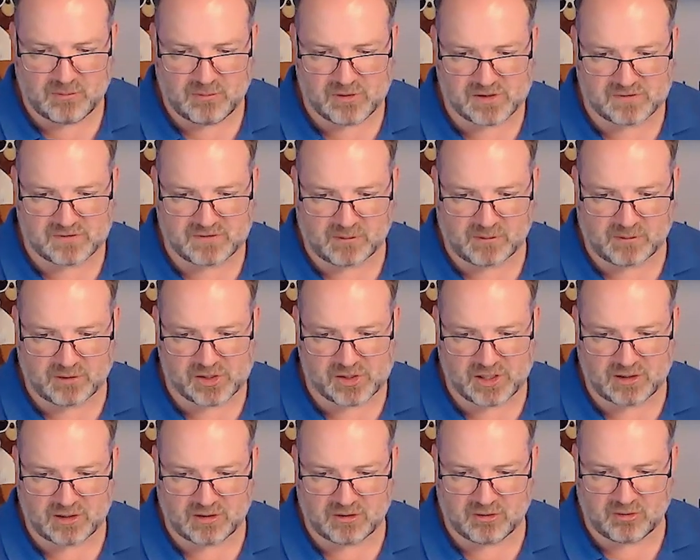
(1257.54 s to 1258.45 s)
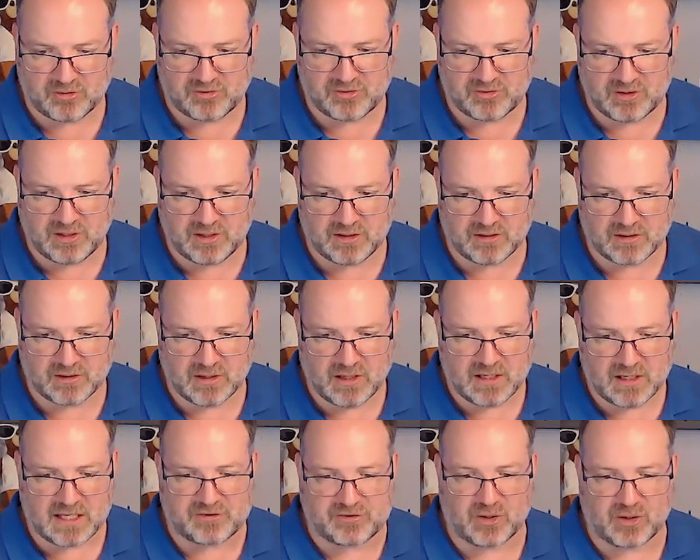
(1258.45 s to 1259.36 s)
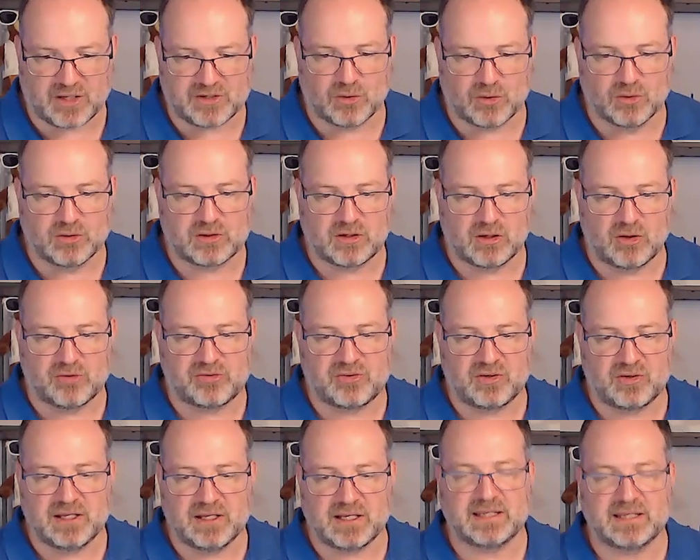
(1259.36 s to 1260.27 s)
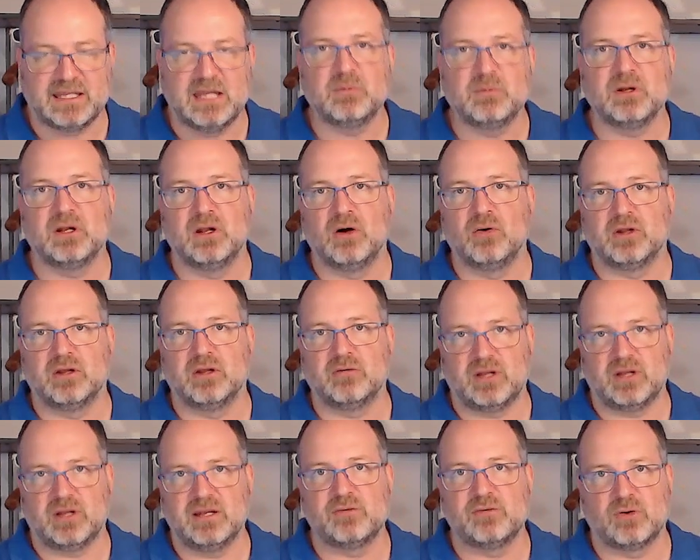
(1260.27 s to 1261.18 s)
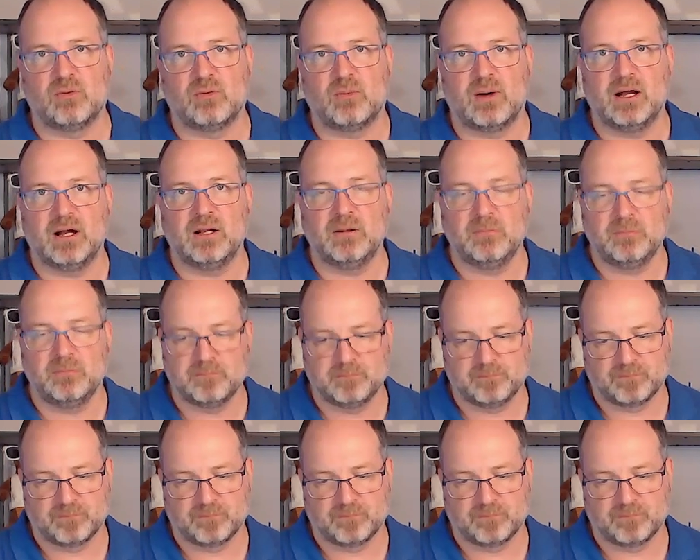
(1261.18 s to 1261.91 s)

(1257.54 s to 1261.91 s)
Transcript: Just double check, close the link. Yeah, so I don't close the link. I keep it loading at least for a while,